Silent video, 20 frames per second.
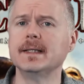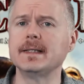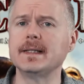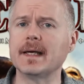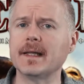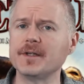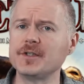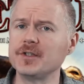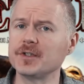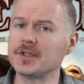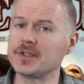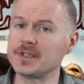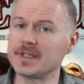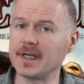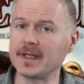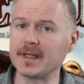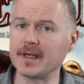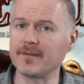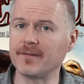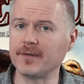now that you
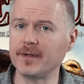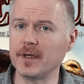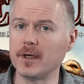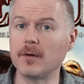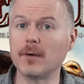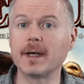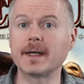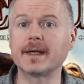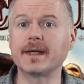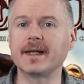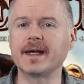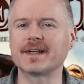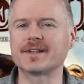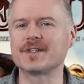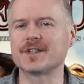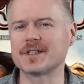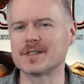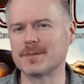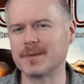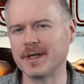understand that flow, I can
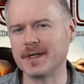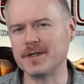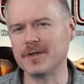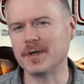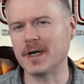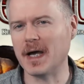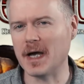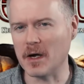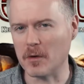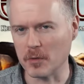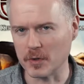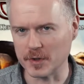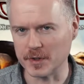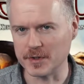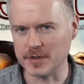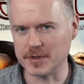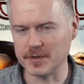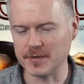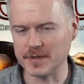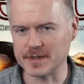actually explain to you how we're gonna
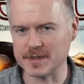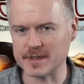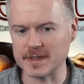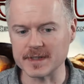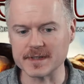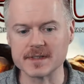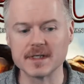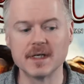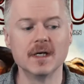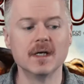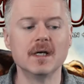do these things.